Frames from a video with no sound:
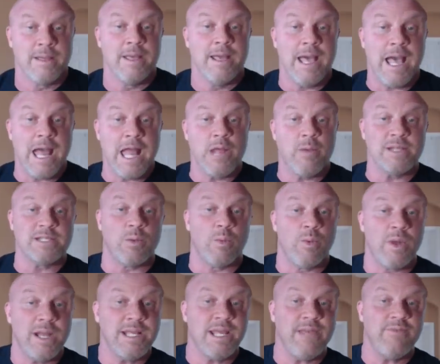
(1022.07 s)
Anyways, I
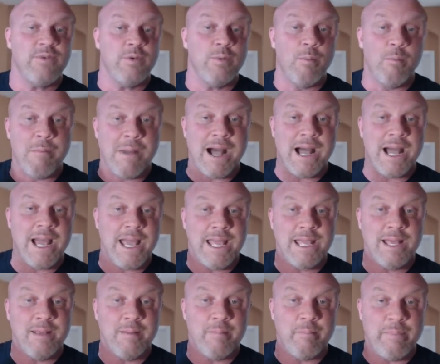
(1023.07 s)
wanted to give you my
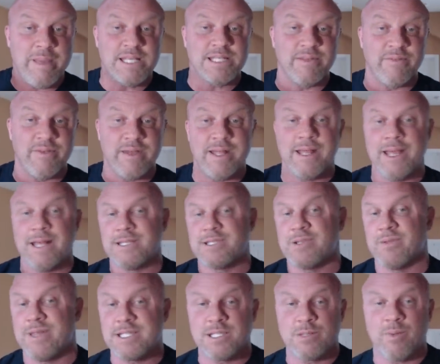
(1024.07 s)
piece of it, and so
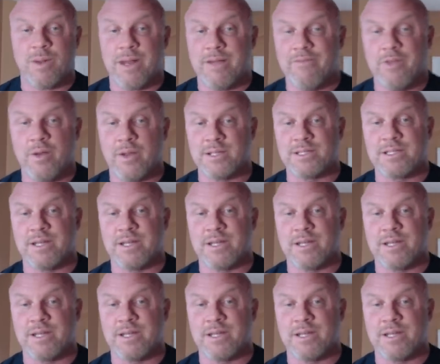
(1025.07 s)
this is what I've noticed.